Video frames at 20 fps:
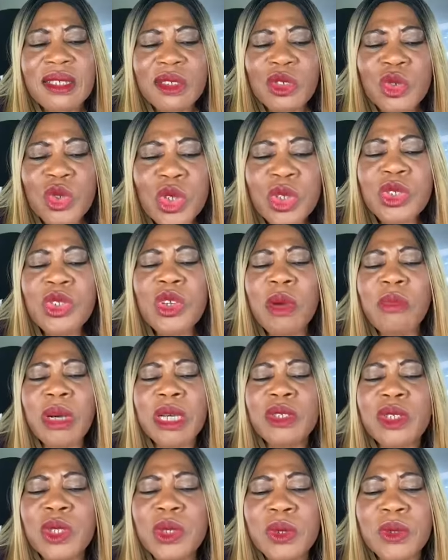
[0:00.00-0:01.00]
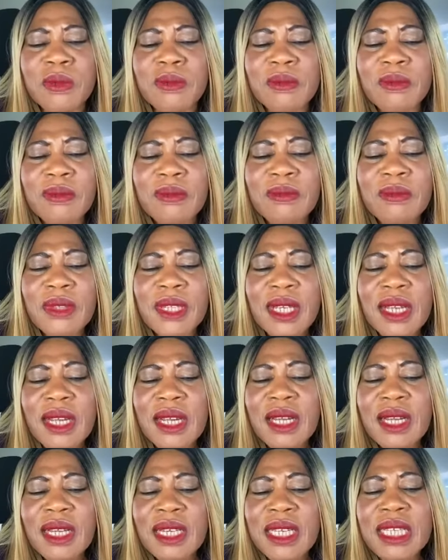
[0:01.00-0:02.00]
Truth number two,
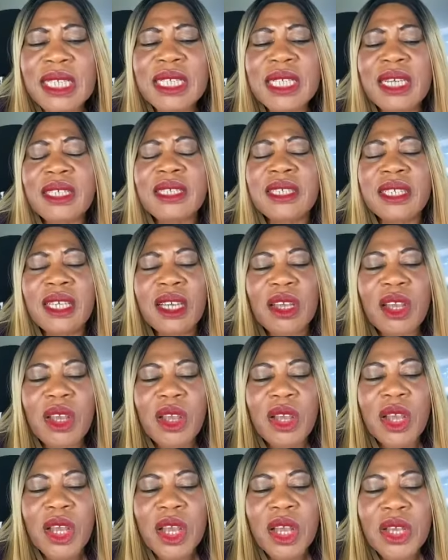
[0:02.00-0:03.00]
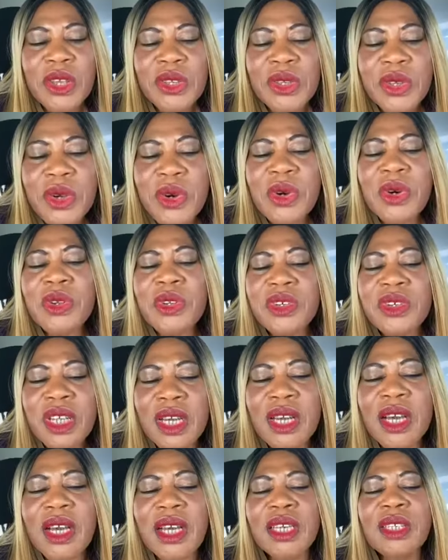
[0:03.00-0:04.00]
is that you
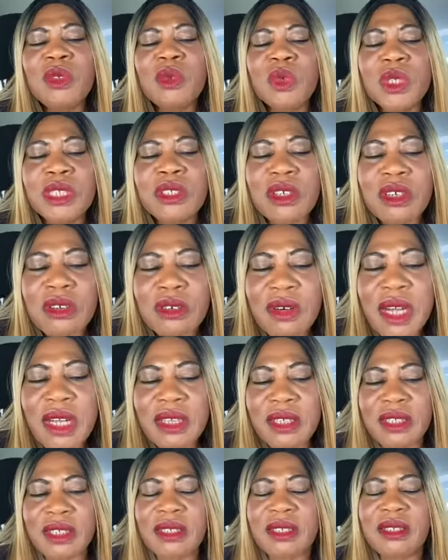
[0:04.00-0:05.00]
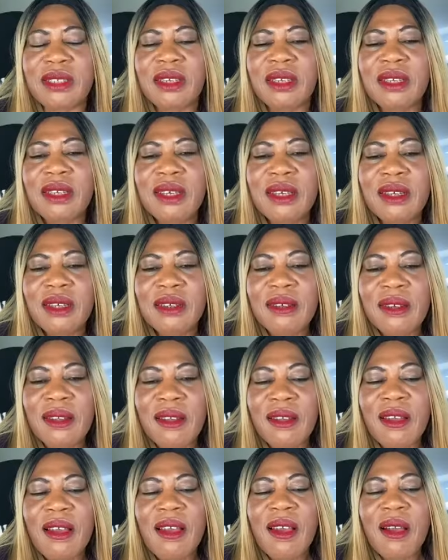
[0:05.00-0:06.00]
died with Christ
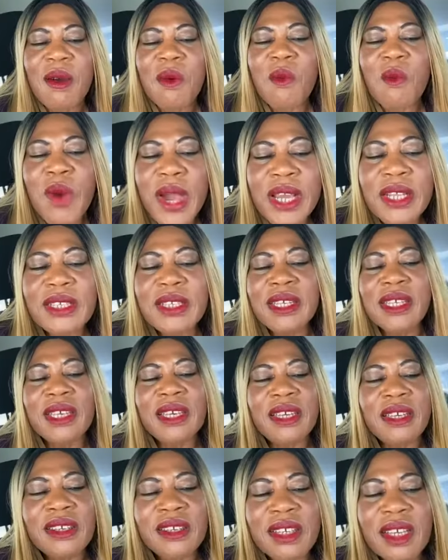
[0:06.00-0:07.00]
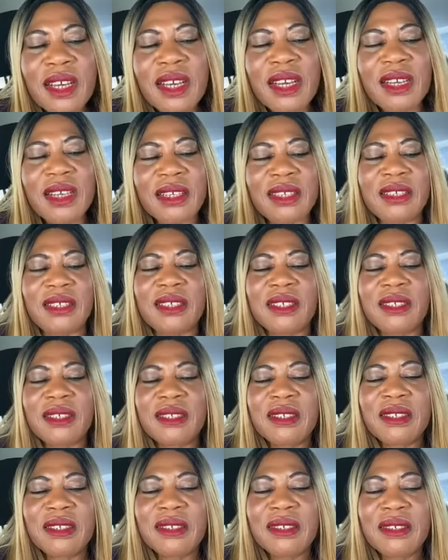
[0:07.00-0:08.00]
when he died
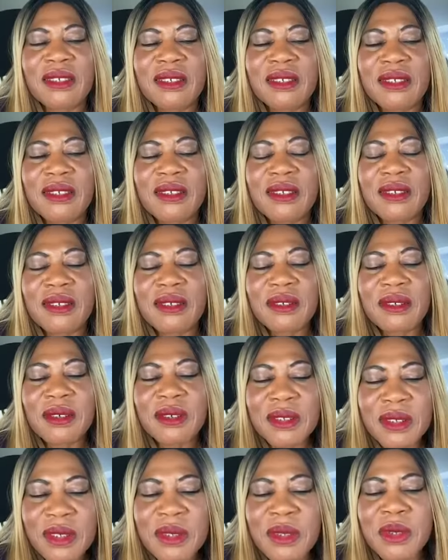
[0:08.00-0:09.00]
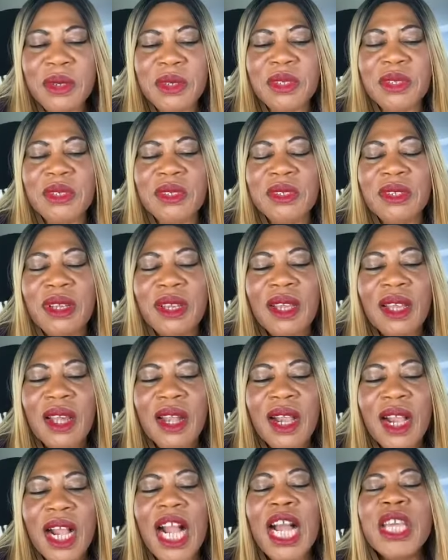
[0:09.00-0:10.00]
on the cross
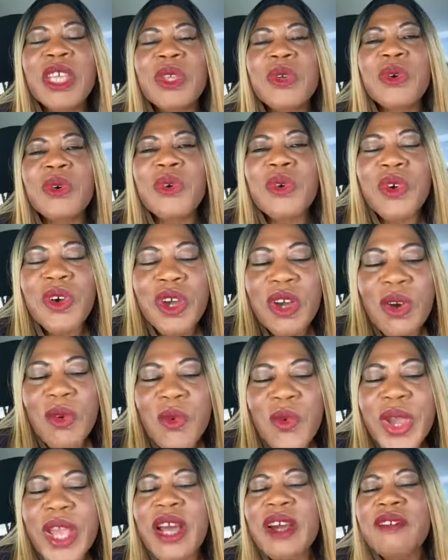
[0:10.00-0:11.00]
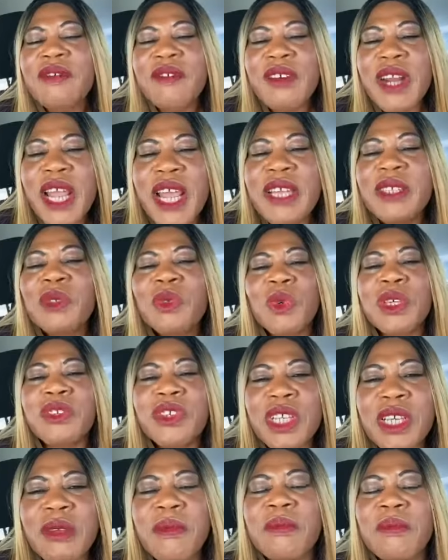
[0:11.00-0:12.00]
and you were raised with
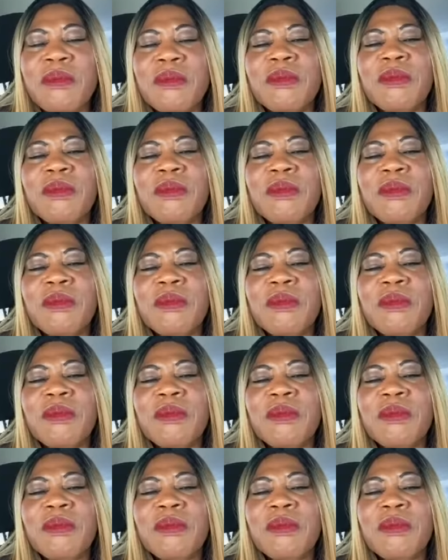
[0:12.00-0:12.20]
him